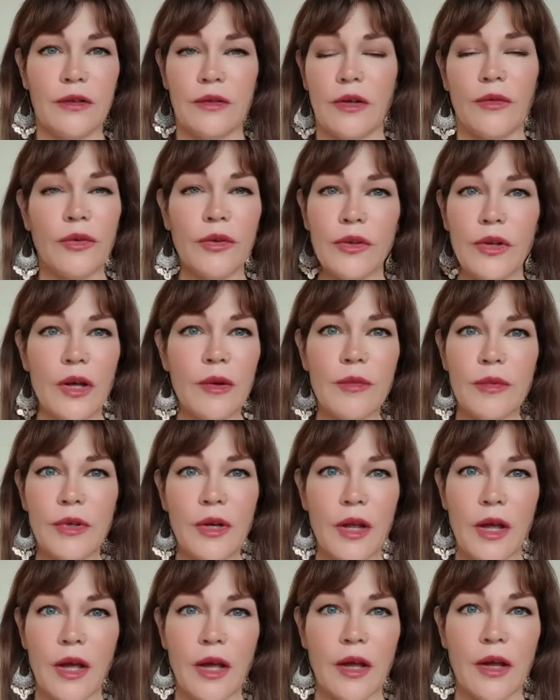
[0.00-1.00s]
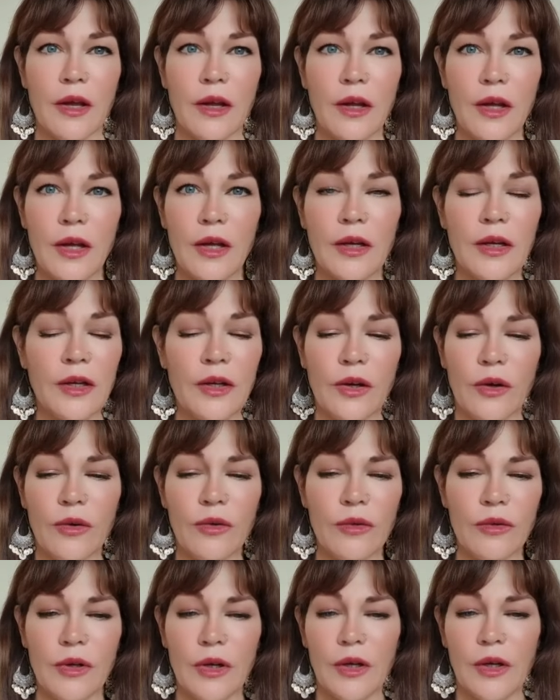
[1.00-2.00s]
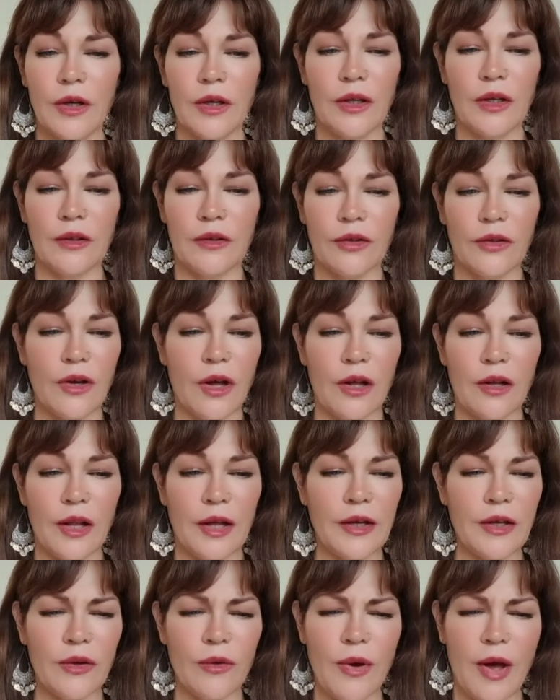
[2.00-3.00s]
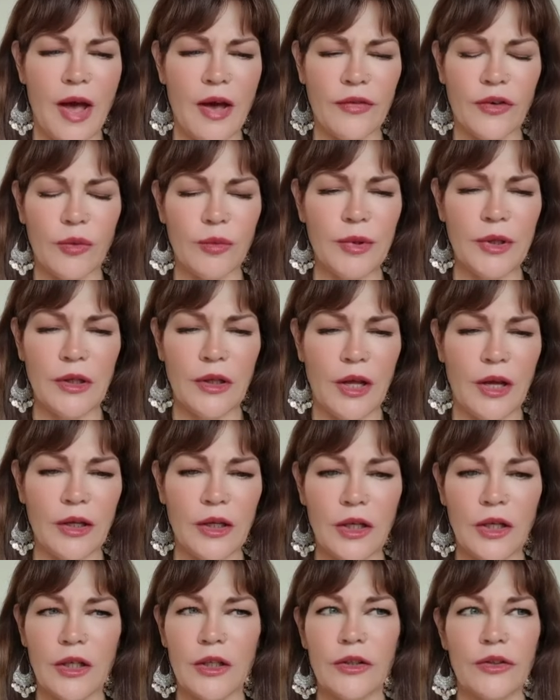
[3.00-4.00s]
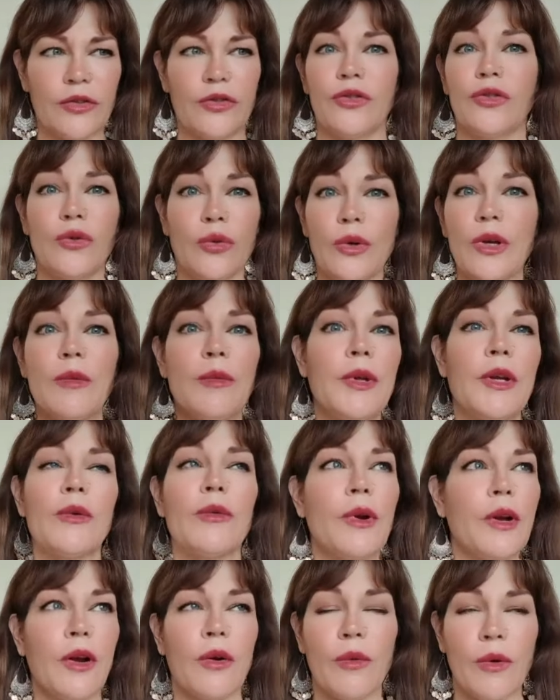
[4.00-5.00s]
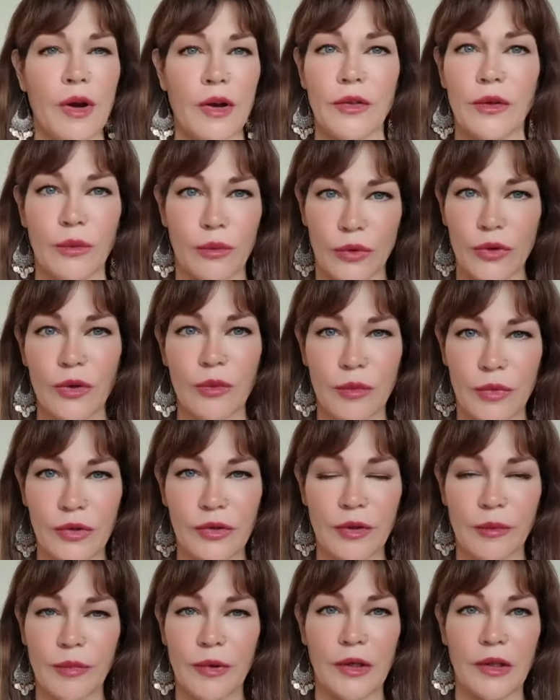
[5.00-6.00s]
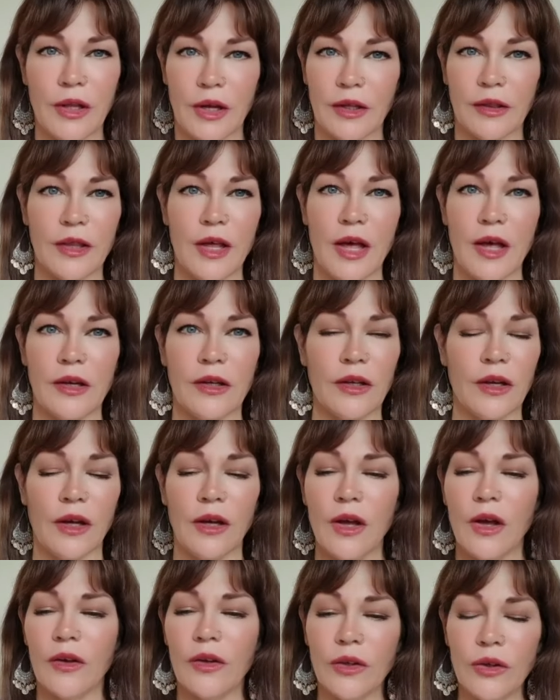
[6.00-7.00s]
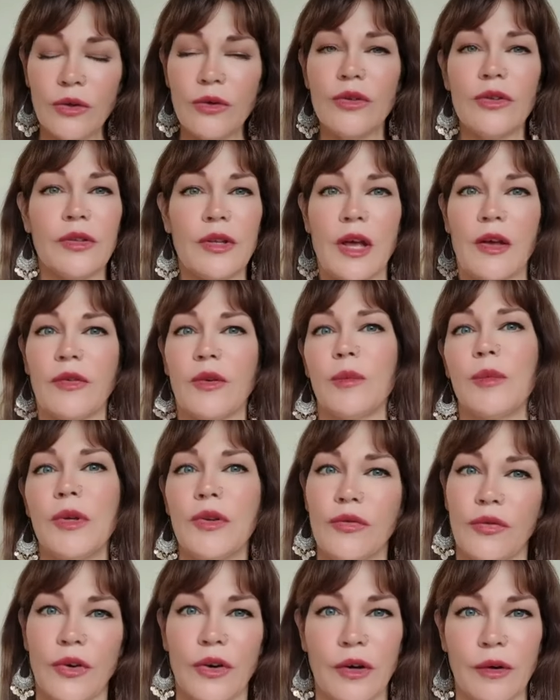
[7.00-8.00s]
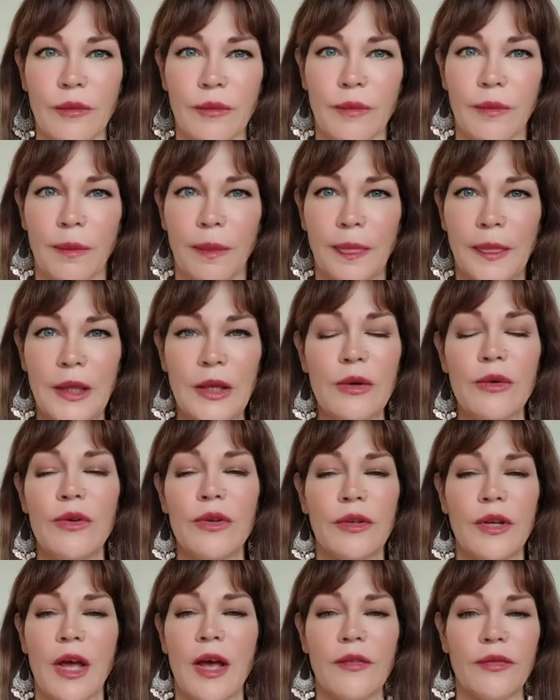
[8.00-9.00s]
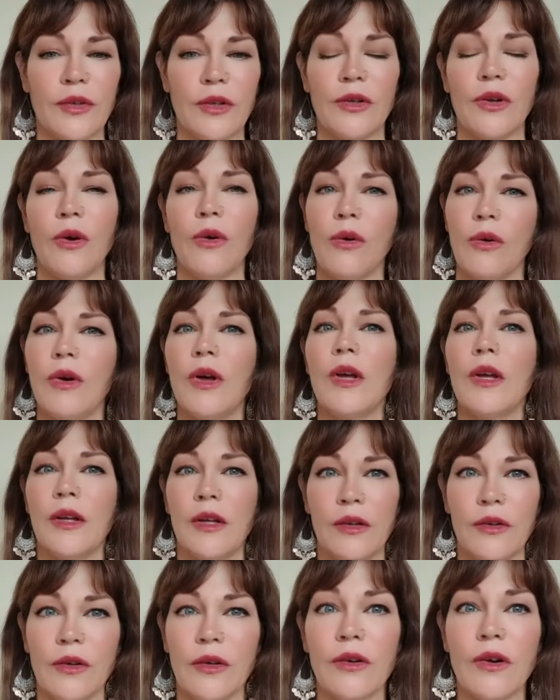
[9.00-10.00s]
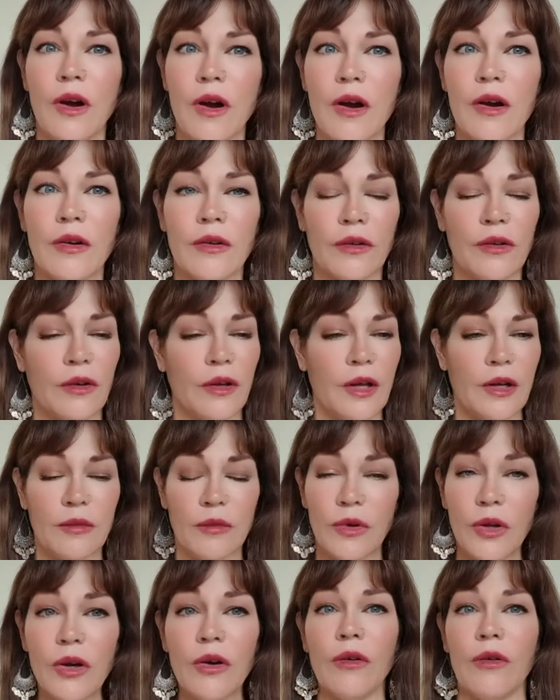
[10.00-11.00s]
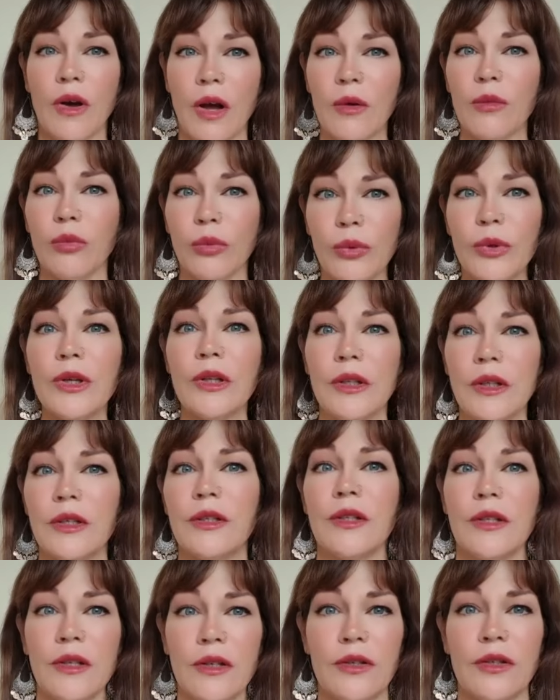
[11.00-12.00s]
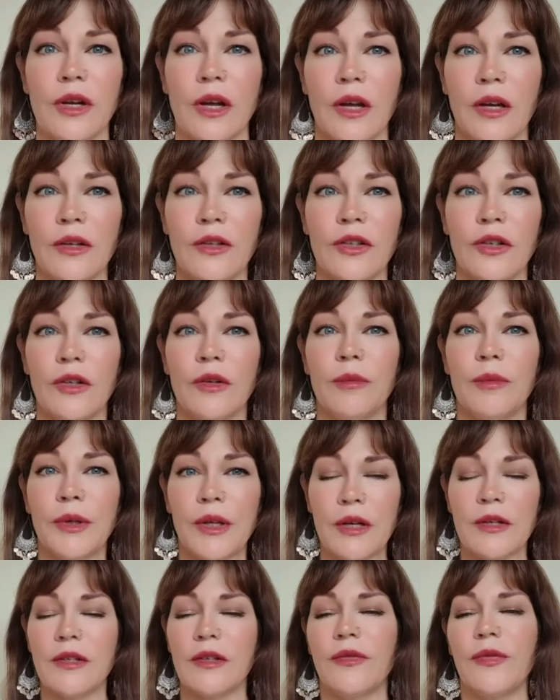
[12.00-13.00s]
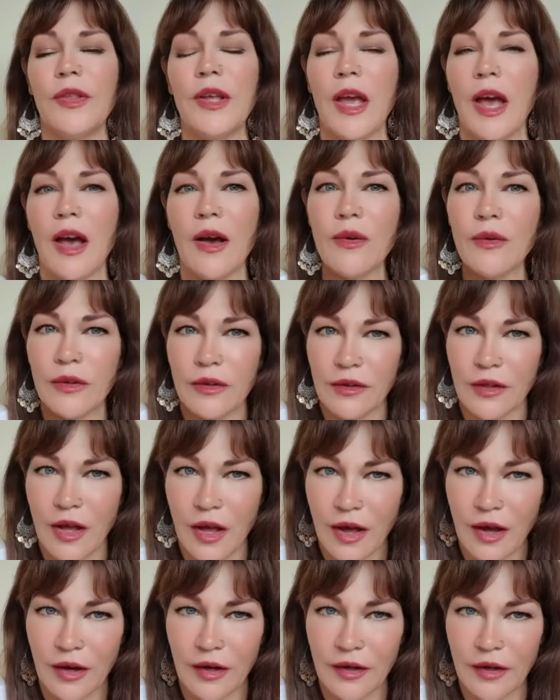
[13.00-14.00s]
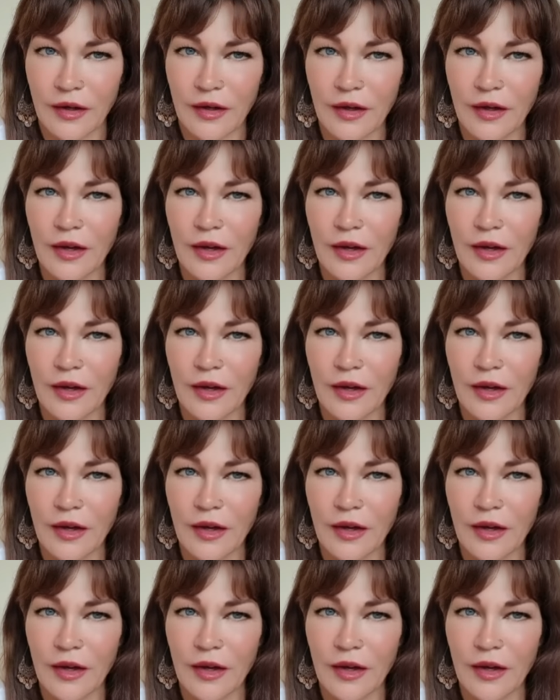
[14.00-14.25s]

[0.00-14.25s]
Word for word: several times a day, you know, it's not like you have to be like screaming running around the room or something like that. You just have to be firm. You just have to know in your heart you're like, "No, I really did change." Because if the outside